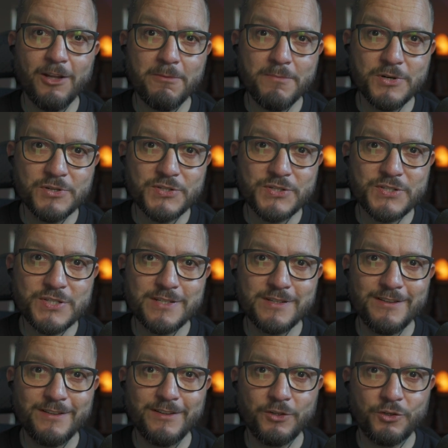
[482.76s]
Musk's
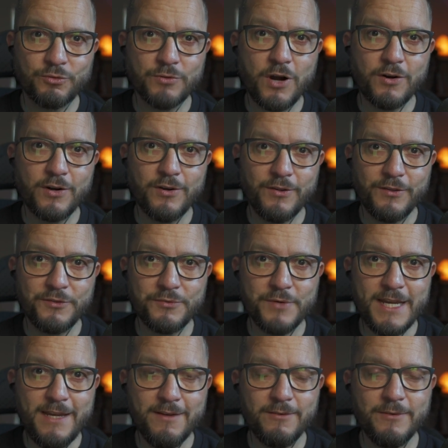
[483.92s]
Grok
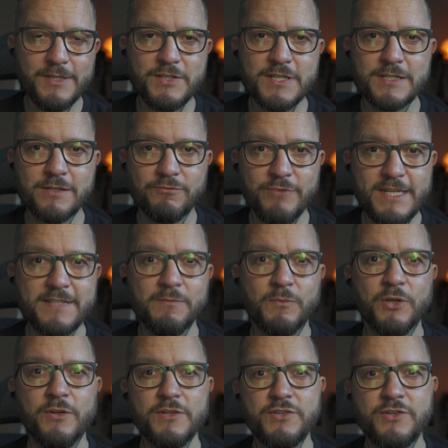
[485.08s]
3, which is a recent one
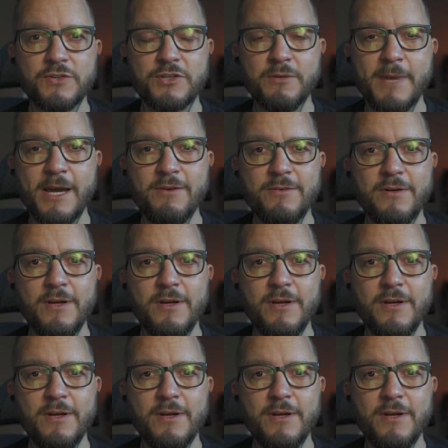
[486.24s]
that's just come out.